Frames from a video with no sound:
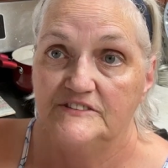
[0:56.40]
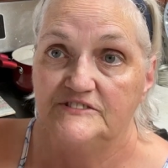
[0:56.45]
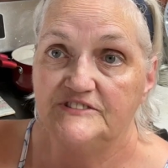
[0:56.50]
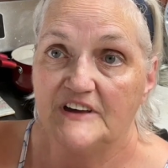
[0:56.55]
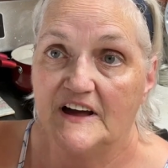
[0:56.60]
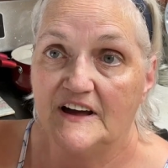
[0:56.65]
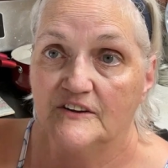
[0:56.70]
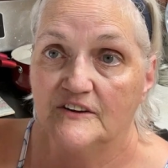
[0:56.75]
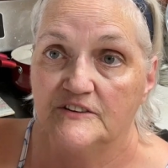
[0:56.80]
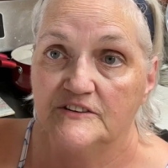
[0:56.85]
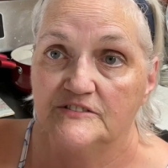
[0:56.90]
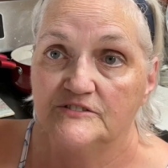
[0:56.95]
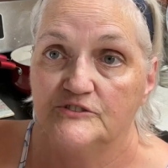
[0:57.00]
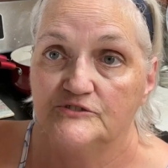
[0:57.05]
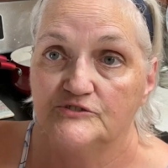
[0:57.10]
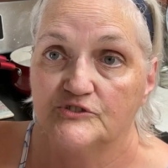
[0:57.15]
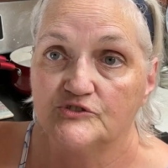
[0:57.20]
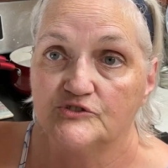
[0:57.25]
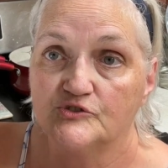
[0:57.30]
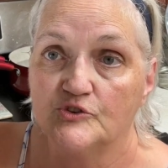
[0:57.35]
down in the
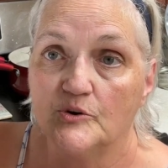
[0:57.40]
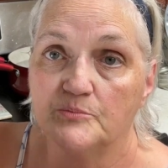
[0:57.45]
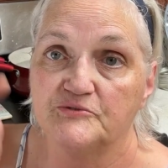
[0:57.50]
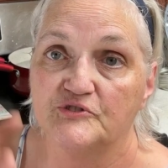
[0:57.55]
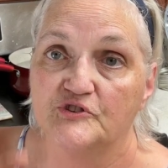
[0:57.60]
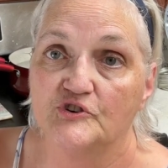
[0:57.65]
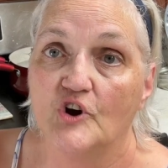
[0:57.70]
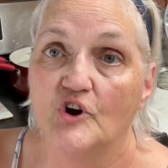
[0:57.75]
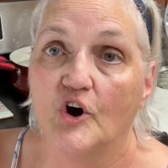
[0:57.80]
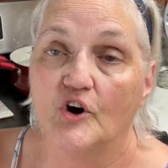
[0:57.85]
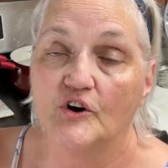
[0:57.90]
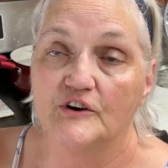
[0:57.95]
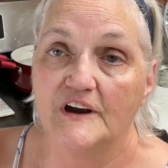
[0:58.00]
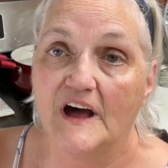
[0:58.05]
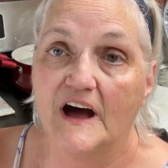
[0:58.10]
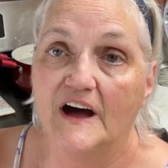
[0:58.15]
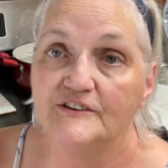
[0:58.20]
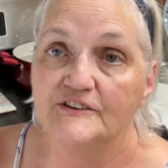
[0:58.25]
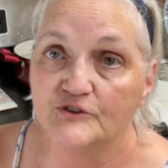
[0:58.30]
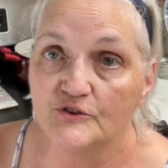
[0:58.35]
description
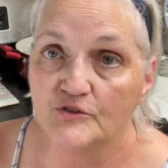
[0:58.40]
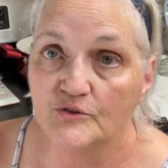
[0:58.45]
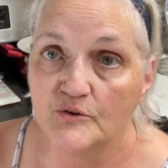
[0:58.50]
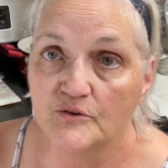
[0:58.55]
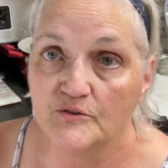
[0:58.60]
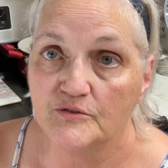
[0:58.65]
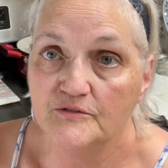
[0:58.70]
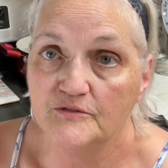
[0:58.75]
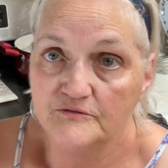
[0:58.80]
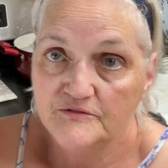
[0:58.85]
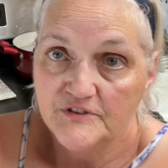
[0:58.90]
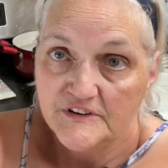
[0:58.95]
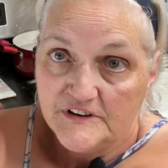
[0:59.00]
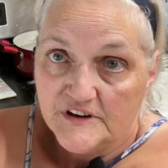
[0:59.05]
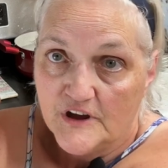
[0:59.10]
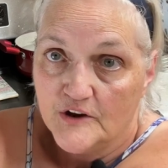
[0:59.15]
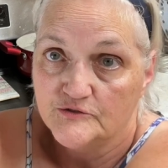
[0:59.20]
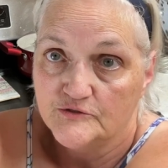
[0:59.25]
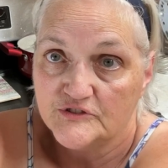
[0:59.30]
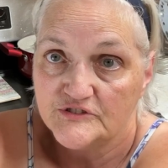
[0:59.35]
card under the video.